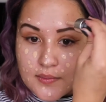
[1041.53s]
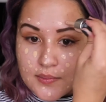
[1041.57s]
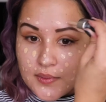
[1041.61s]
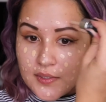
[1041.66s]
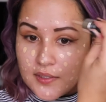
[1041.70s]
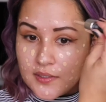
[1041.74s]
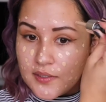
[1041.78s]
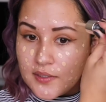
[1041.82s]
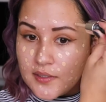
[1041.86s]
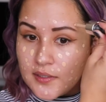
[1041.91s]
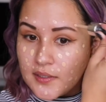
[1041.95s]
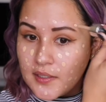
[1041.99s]
we
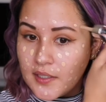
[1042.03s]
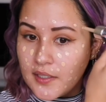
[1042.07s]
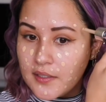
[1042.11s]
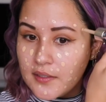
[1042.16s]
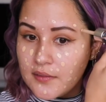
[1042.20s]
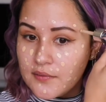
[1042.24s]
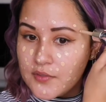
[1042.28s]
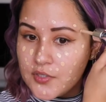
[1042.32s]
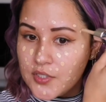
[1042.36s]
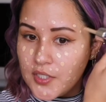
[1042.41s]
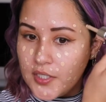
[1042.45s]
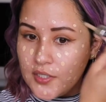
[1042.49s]
could kind
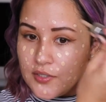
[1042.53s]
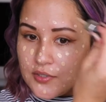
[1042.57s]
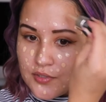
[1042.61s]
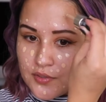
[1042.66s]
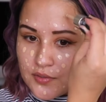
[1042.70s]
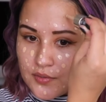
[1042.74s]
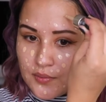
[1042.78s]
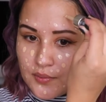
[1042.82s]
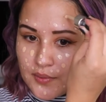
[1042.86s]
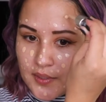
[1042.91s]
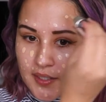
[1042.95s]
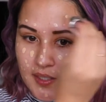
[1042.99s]
of change
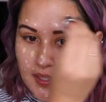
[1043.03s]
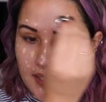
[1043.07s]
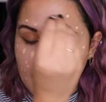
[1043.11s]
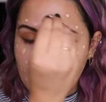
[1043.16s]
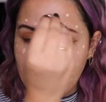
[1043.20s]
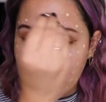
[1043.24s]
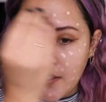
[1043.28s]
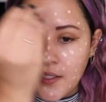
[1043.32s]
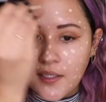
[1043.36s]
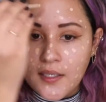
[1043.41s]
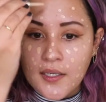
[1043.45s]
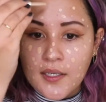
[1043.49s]
the
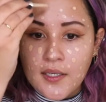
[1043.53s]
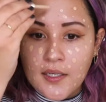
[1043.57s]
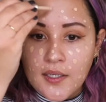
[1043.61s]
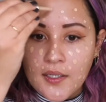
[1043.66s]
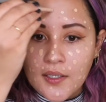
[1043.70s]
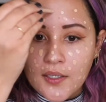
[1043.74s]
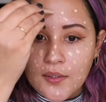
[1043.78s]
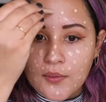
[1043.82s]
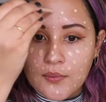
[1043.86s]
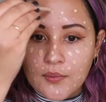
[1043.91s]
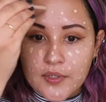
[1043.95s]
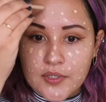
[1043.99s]
way
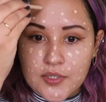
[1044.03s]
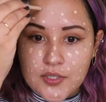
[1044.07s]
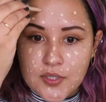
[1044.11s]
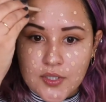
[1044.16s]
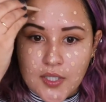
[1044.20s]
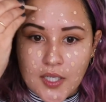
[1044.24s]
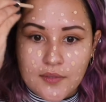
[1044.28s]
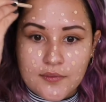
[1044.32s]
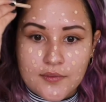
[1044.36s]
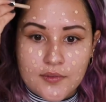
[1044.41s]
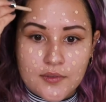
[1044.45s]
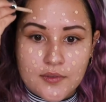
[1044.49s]
we
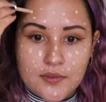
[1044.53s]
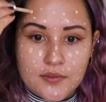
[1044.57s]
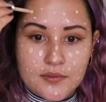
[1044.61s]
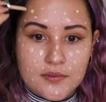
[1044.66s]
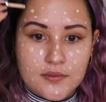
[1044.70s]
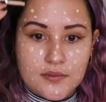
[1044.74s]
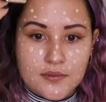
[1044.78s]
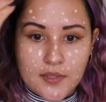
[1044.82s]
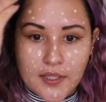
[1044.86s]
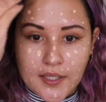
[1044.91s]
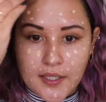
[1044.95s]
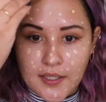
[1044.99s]
travel,
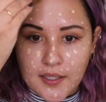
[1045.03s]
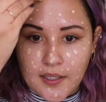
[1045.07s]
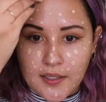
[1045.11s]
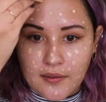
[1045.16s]
right?